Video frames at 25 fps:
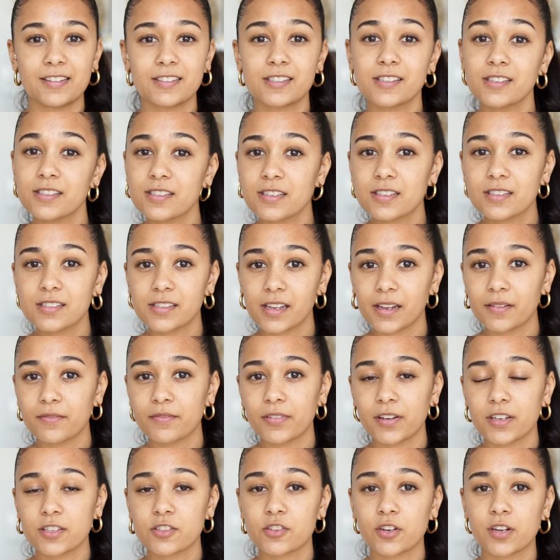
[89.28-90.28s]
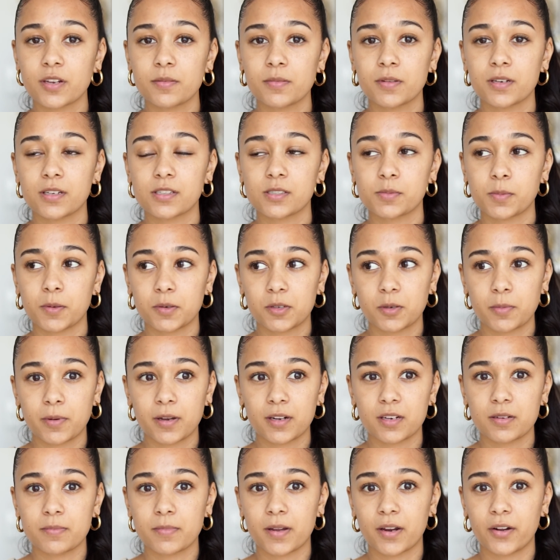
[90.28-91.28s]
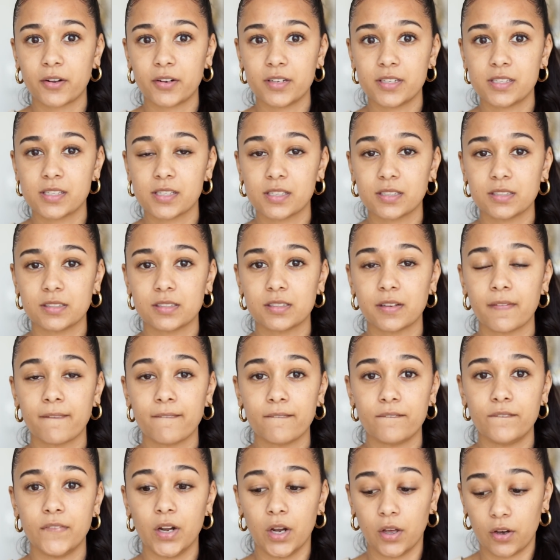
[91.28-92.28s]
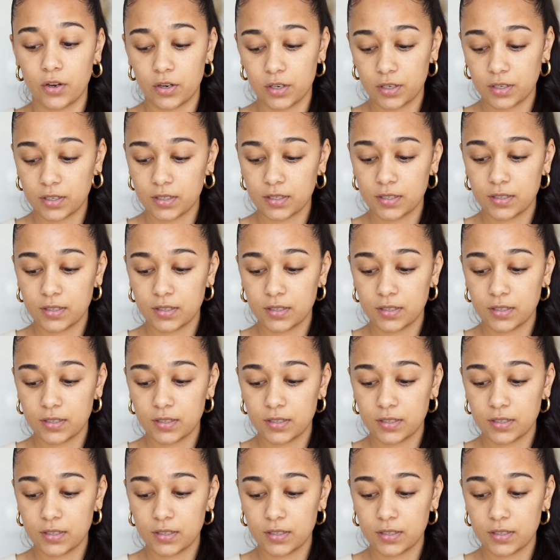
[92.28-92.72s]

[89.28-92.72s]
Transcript: this is the same face cream that I spoke about in my recent vlog.